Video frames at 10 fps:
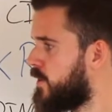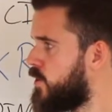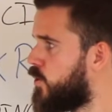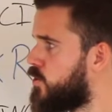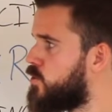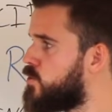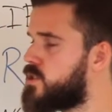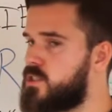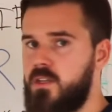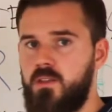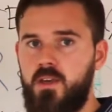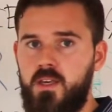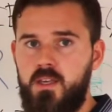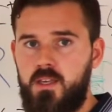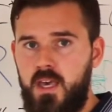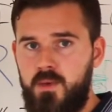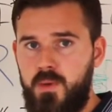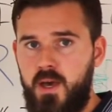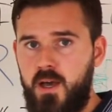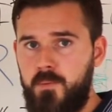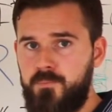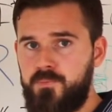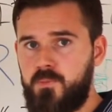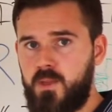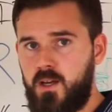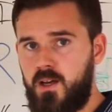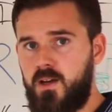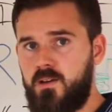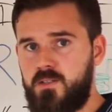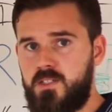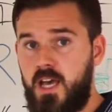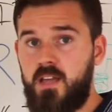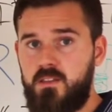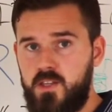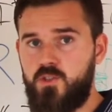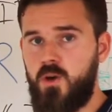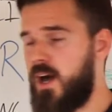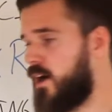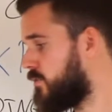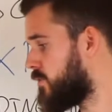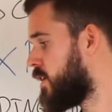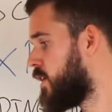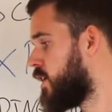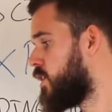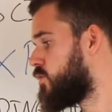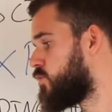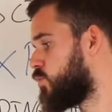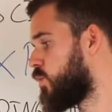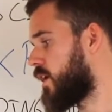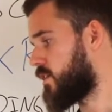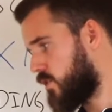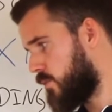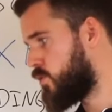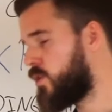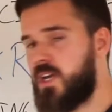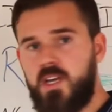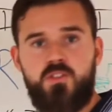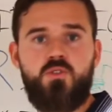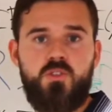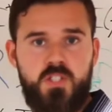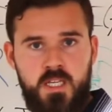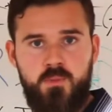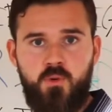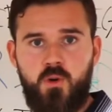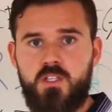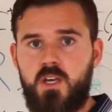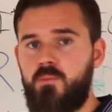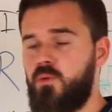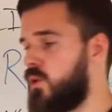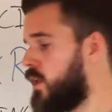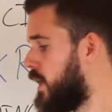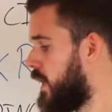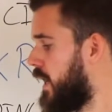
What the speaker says: use the KPI set that you have to like communicate to your team, for example,